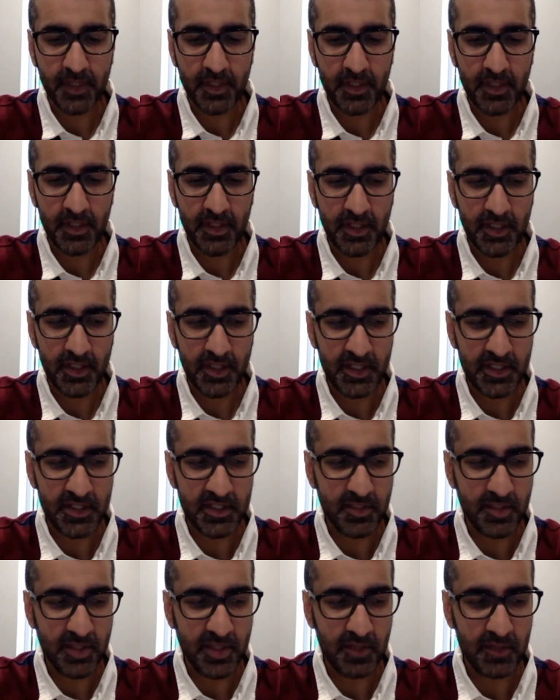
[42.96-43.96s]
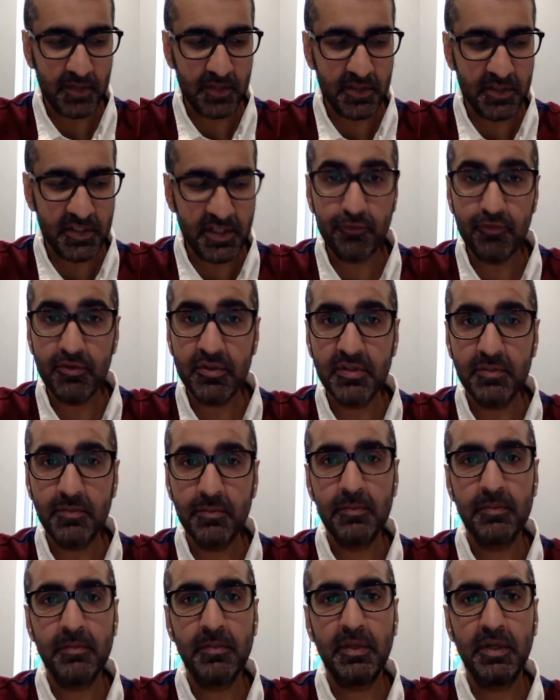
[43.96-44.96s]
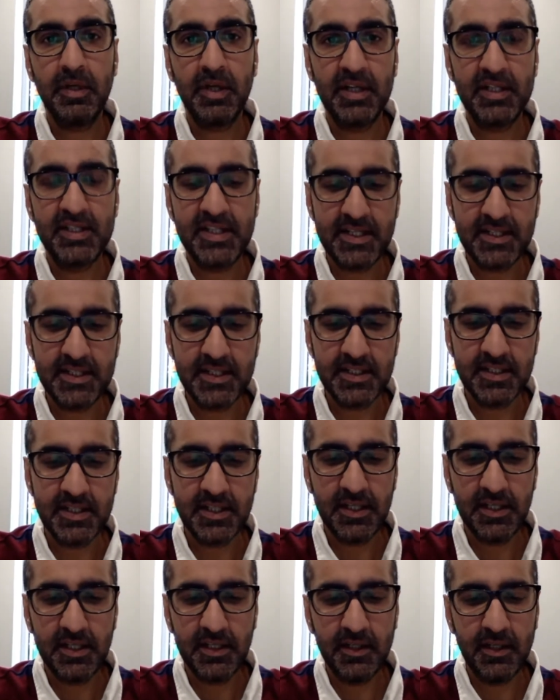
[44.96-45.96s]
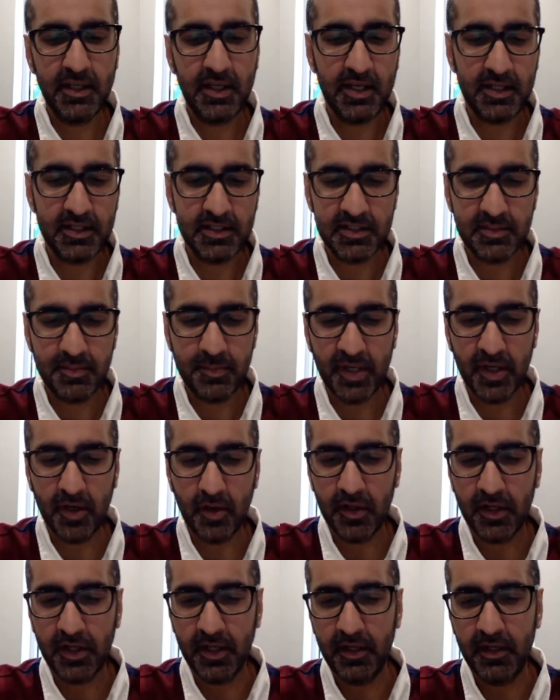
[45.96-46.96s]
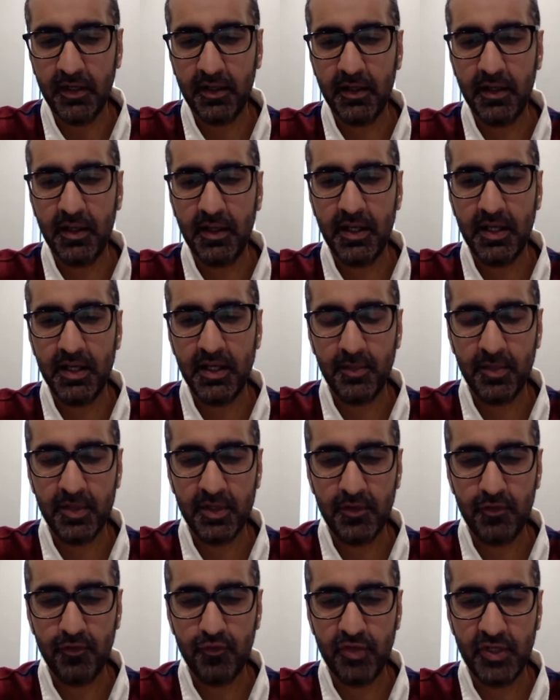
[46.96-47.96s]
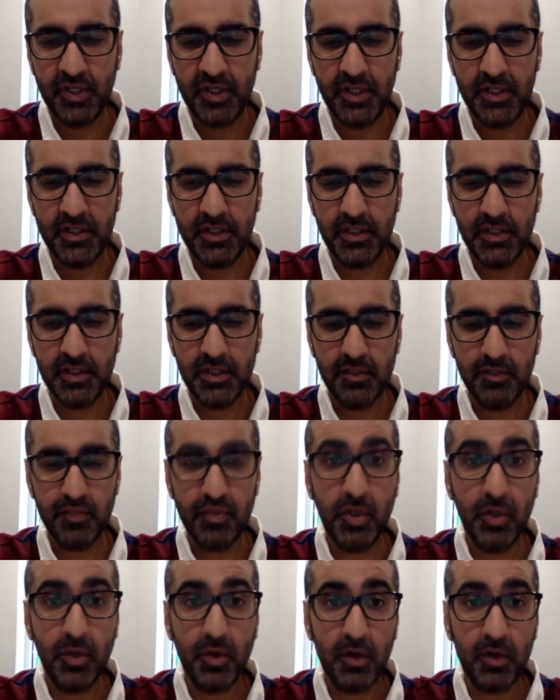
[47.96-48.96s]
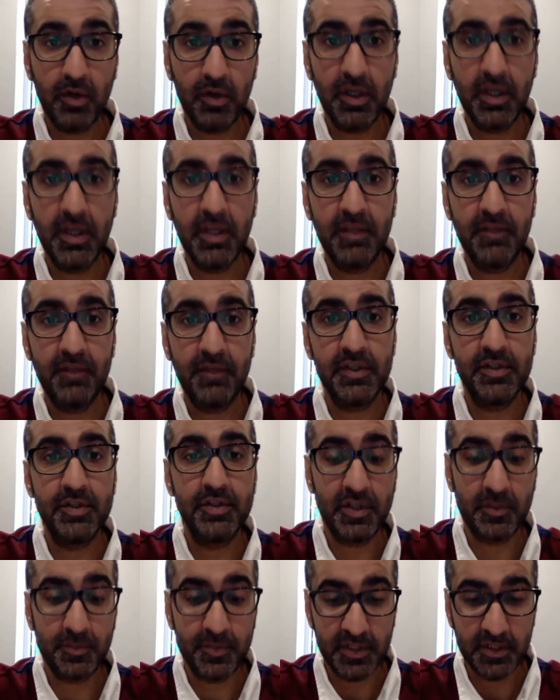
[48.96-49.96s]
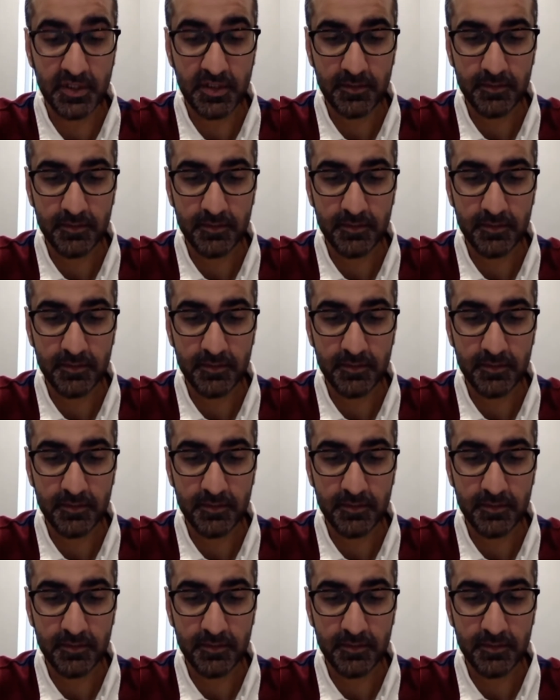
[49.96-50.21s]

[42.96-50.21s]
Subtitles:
It's about terrorism, identity, and belonging. And I'm going to read the prologue and the first chapter.